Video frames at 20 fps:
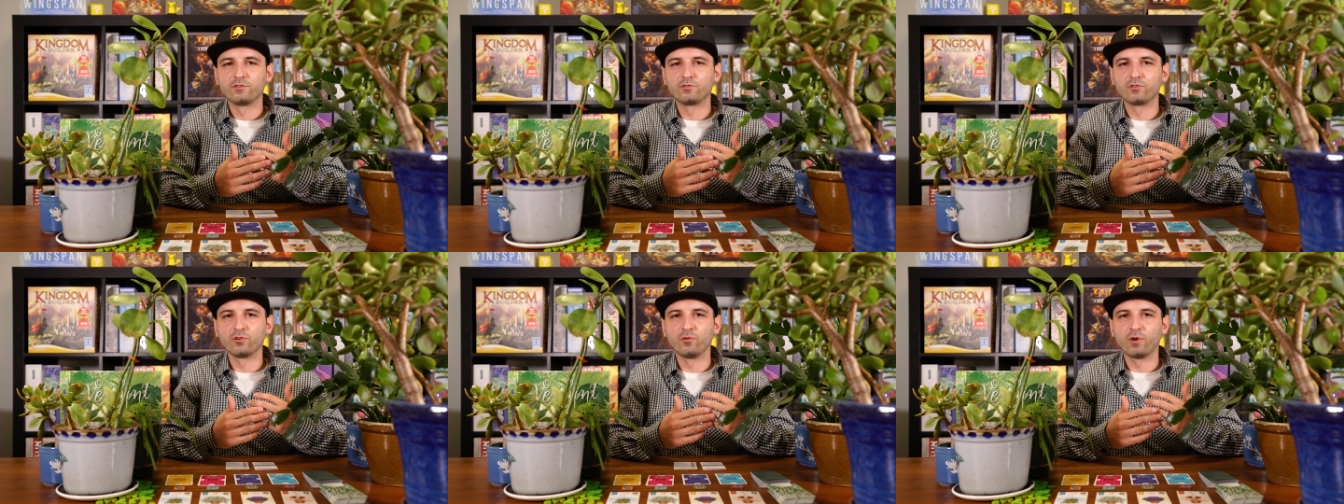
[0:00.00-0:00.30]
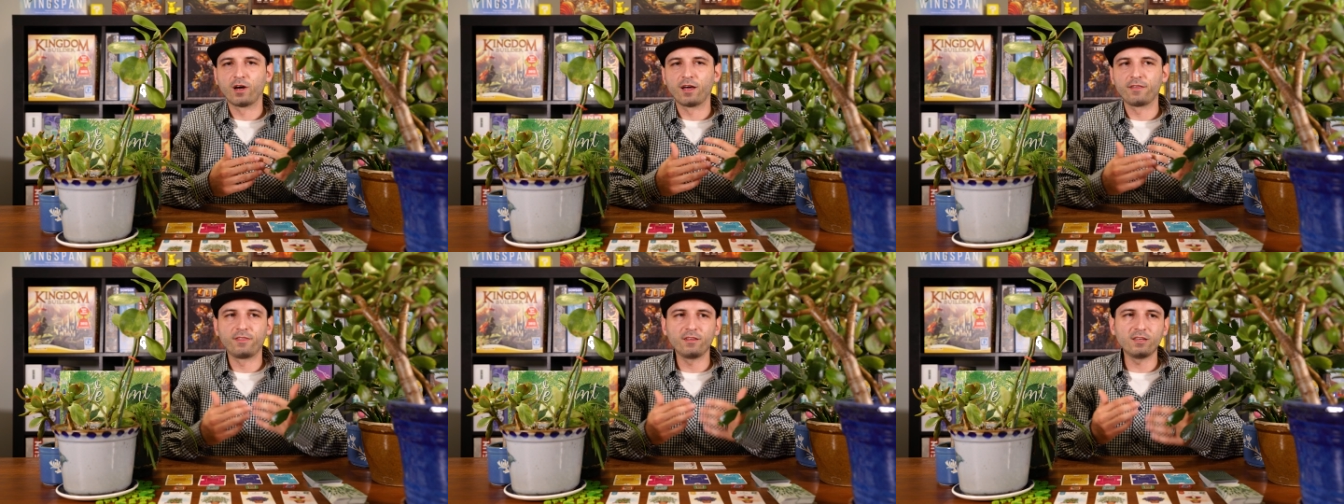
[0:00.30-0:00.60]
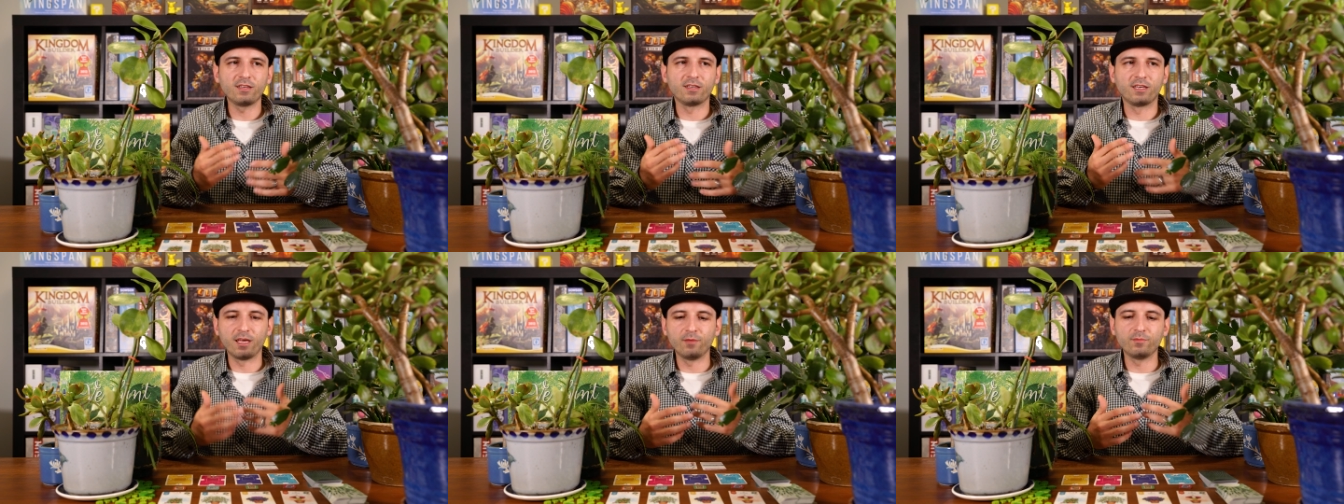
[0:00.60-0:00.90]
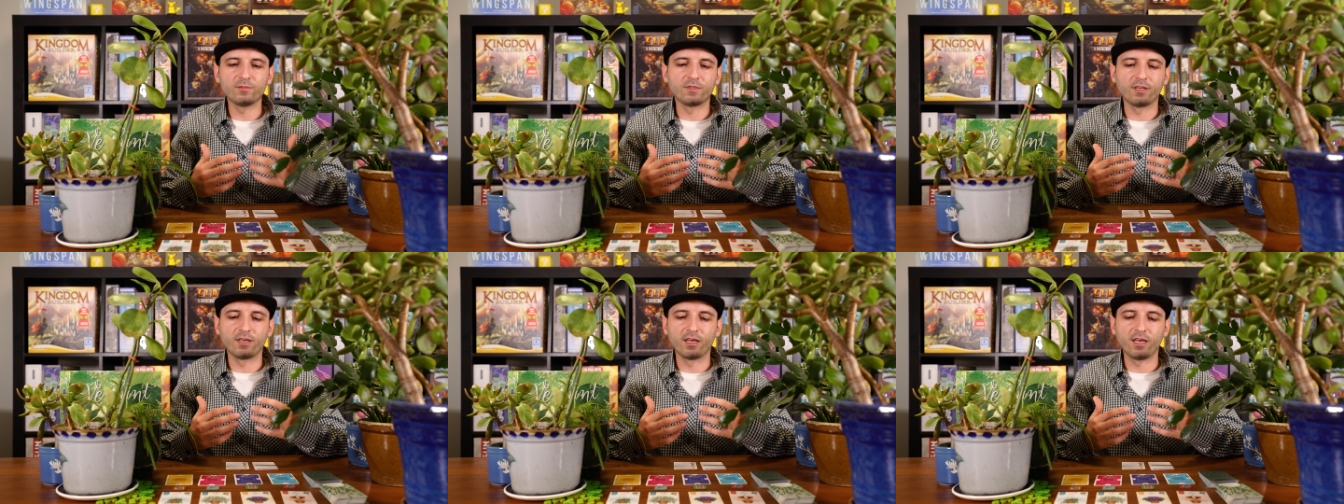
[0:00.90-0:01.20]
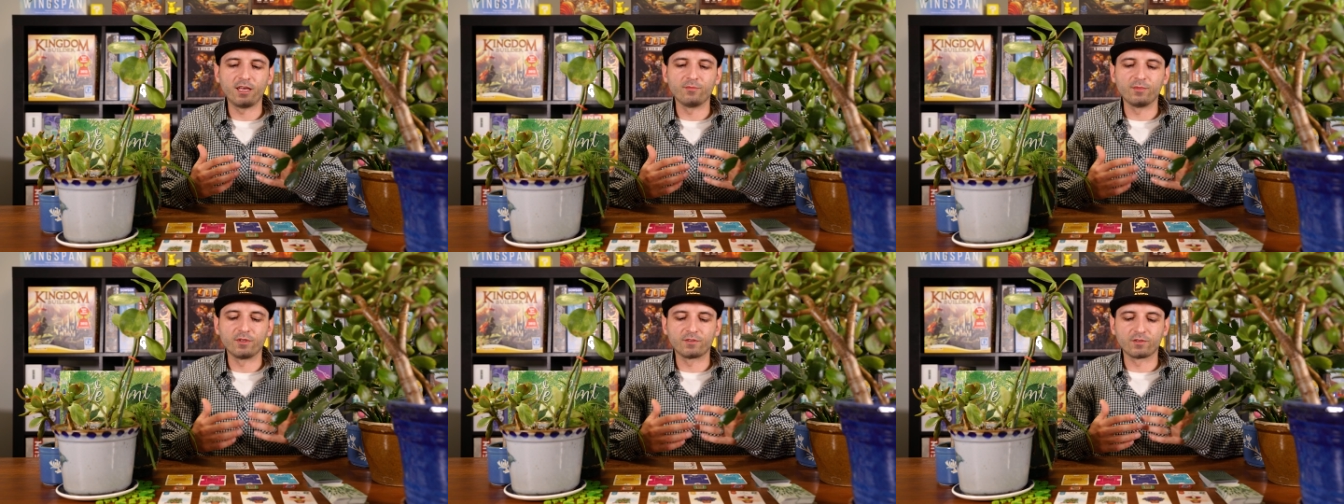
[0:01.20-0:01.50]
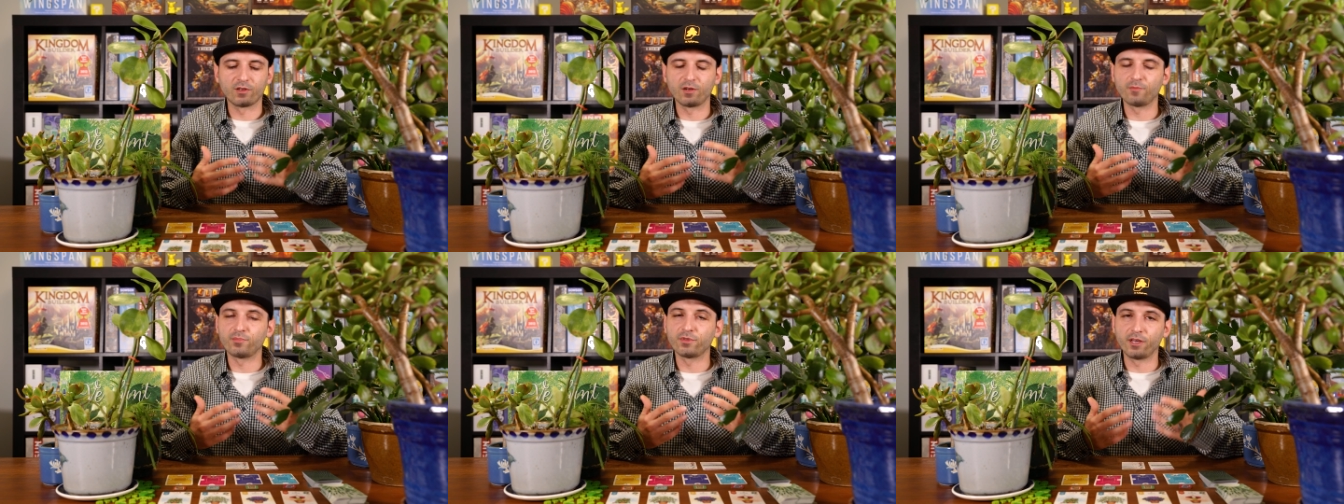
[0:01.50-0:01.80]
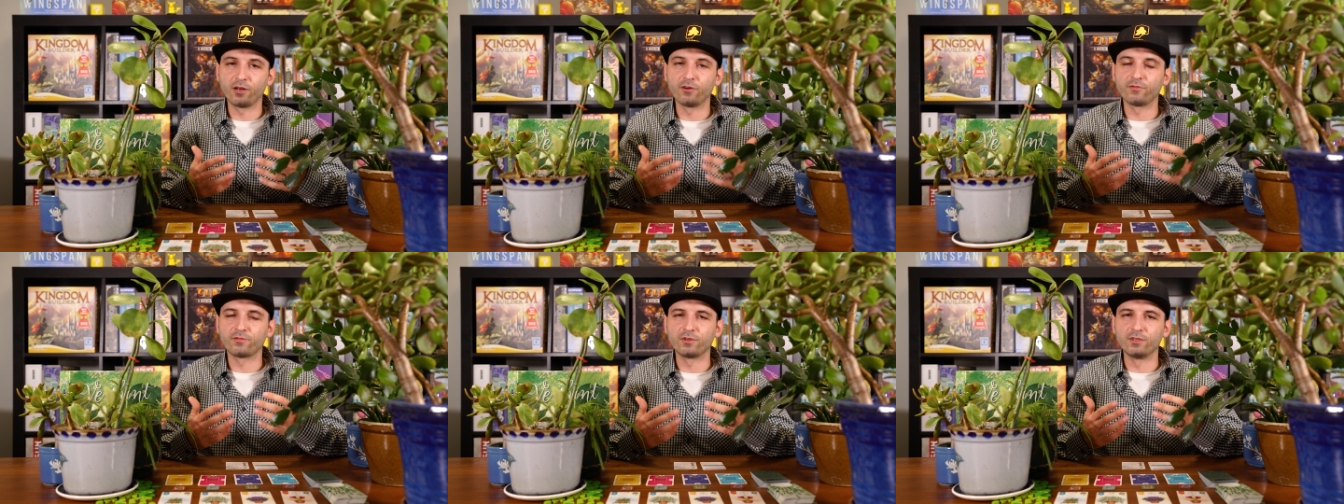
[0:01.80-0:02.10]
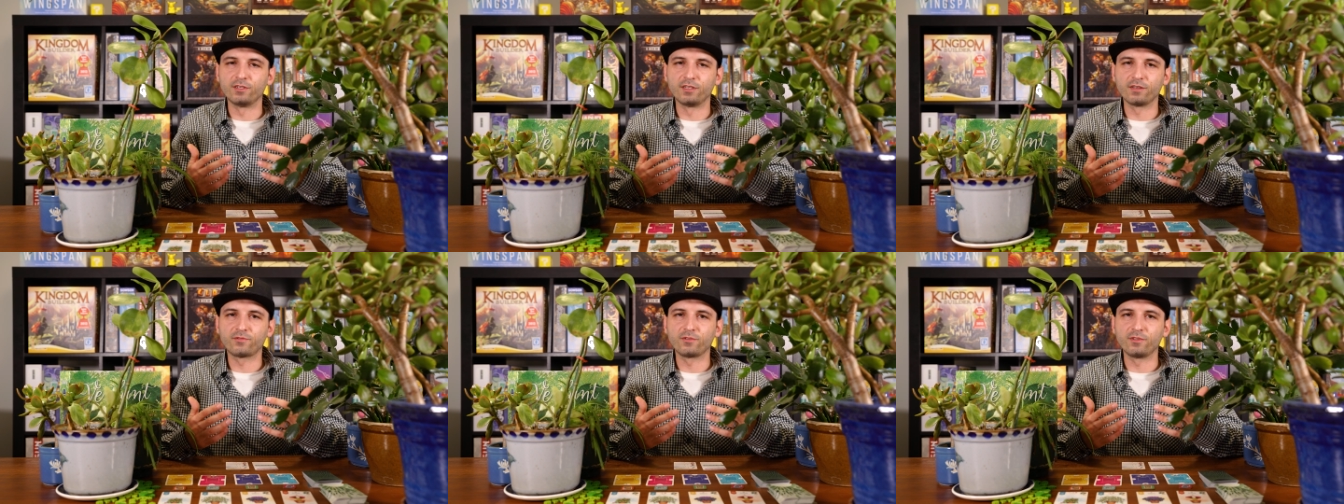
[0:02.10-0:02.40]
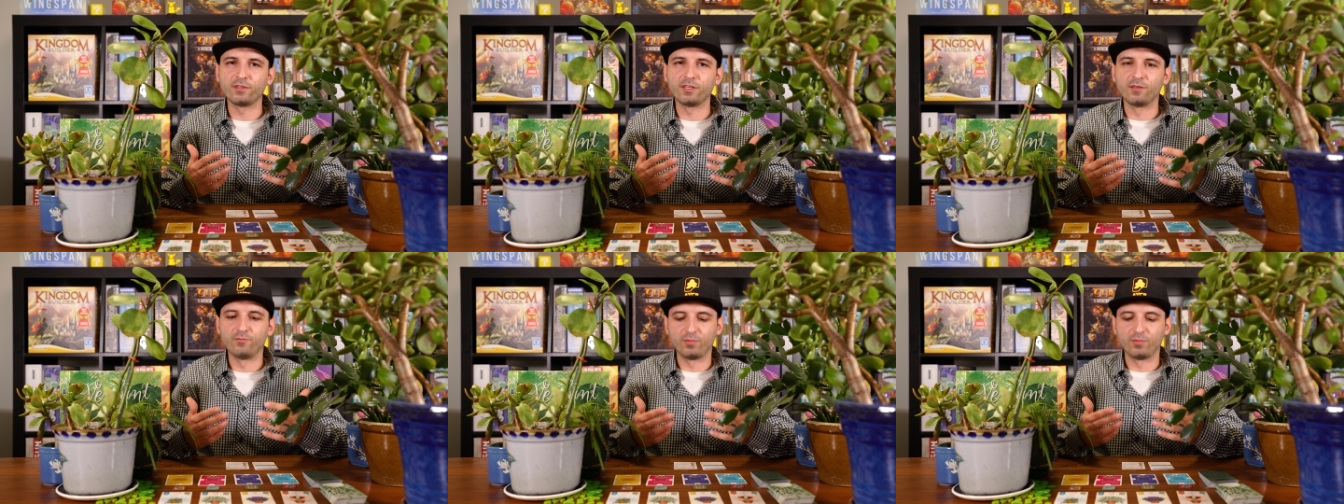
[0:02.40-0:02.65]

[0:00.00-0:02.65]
So I think game to game, it's going to play out very differently.